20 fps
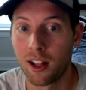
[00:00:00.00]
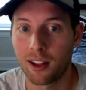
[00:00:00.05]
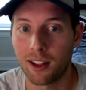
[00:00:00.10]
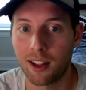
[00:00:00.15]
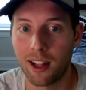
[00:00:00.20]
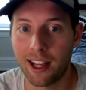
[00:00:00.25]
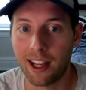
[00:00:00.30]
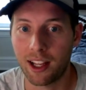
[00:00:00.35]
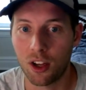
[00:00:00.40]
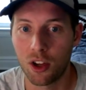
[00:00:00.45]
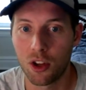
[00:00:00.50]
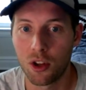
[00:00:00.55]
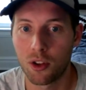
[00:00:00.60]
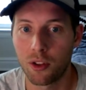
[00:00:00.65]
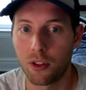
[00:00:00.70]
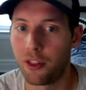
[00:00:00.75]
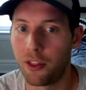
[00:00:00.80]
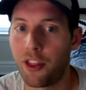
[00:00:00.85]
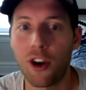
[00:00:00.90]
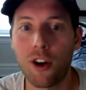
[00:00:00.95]
like
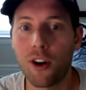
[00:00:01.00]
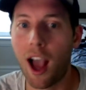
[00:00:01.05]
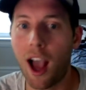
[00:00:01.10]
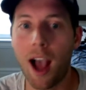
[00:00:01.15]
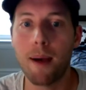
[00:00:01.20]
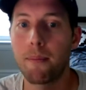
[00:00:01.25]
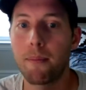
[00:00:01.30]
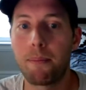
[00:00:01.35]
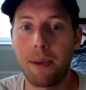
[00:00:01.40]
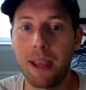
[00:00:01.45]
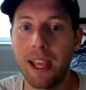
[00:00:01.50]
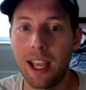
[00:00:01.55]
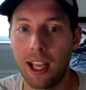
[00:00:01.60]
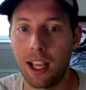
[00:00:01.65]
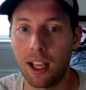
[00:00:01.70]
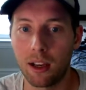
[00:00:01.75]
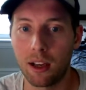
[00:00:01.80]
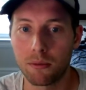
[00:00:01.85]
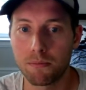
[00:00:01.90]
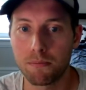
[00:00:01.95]
they're not
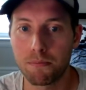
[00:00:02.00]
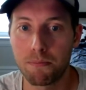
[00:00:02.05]
being